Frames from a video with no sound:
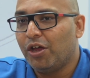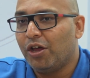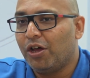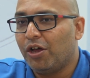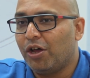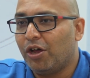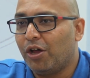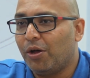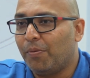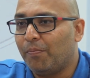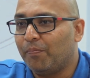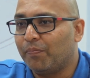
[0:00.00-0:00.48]

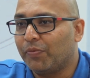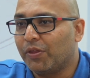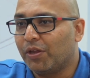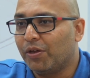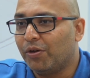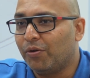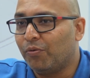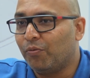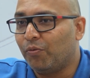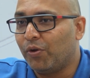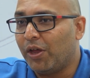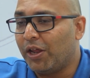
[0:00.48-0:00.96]

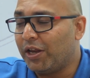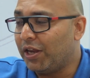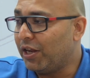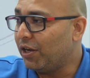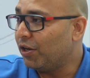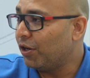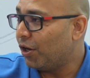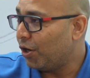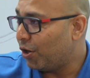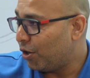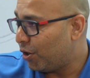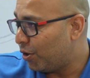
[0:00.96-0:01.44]

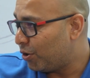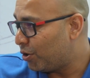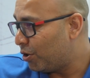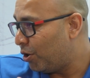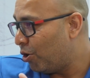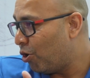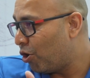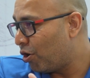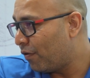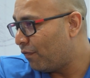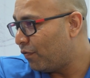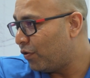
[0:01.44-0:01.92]
wherein a
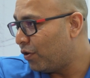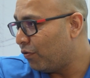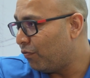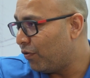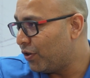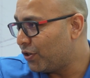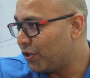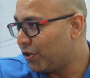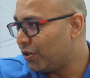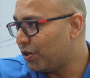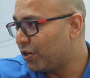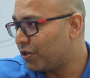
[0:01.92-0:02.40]
lot of the
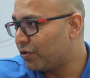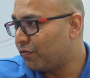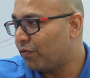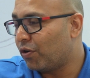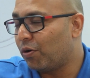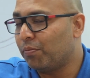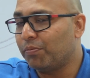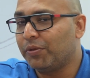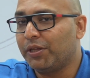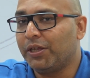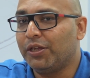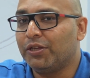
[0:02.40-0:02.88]
visitors
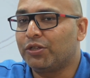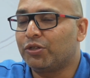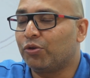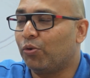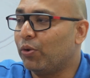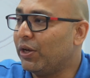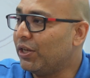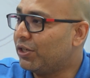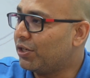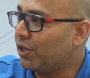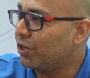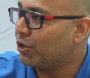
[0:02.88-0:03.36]
from these
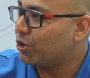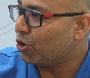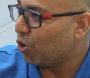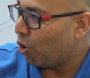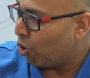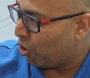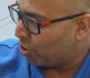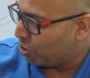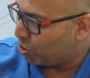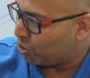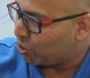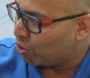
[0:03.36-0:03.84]
regions
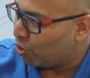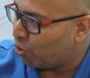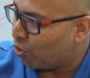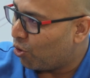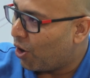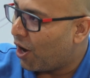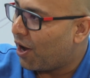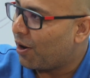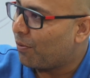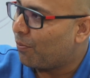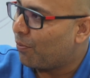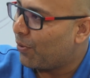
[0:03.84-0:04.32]

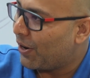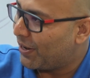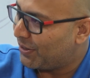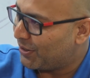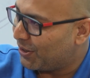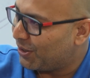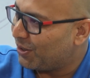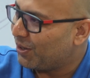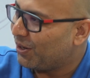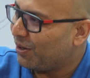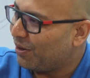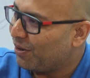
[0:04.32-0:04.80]
also are
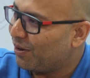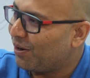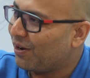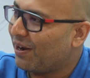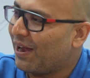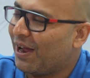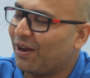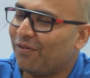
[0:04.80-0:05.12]
present here,